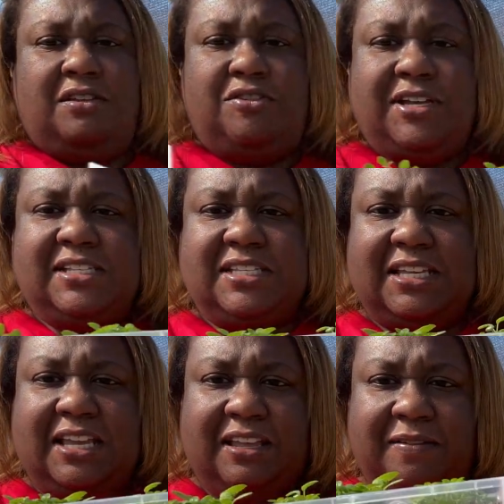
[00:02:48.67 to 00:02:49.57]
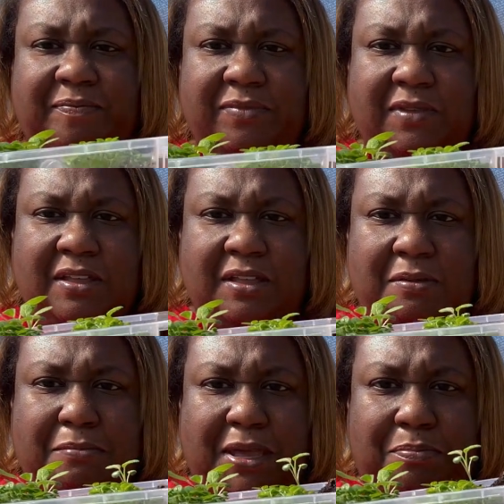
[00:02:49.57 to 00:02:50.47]
you can see
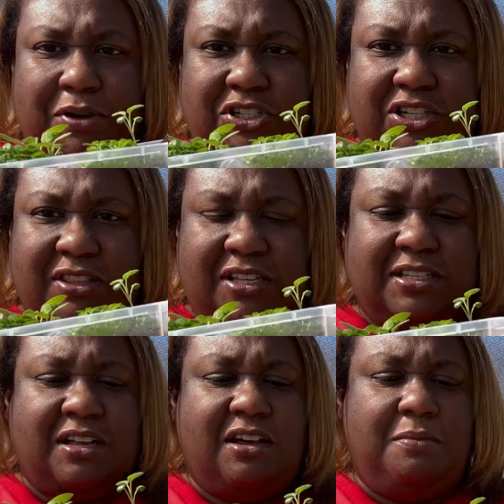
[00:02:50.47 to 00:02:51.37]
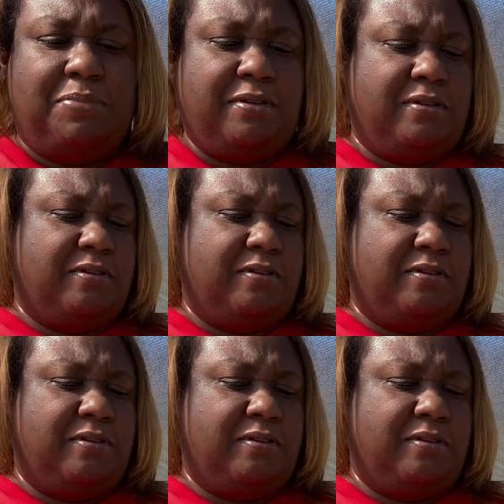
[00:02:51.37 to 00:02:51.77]
me pushing this up.